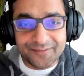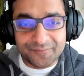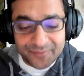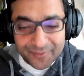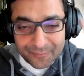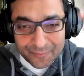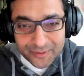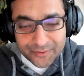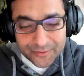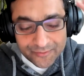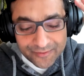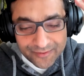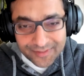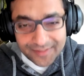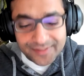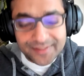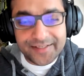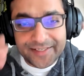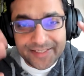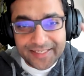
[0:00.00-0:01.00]
if we were to
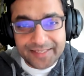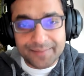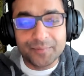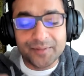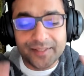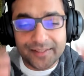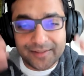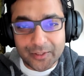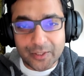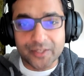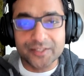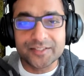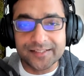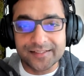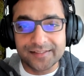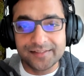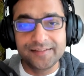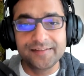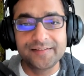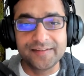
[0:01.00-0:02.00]
really deeply
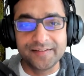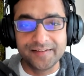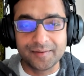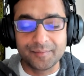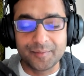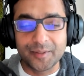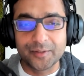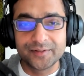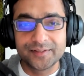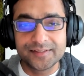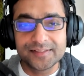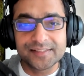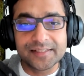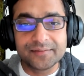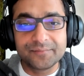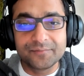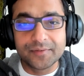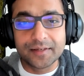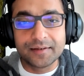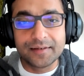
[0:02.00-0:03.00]
logically think about this
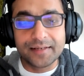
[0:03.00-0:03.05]
and uh,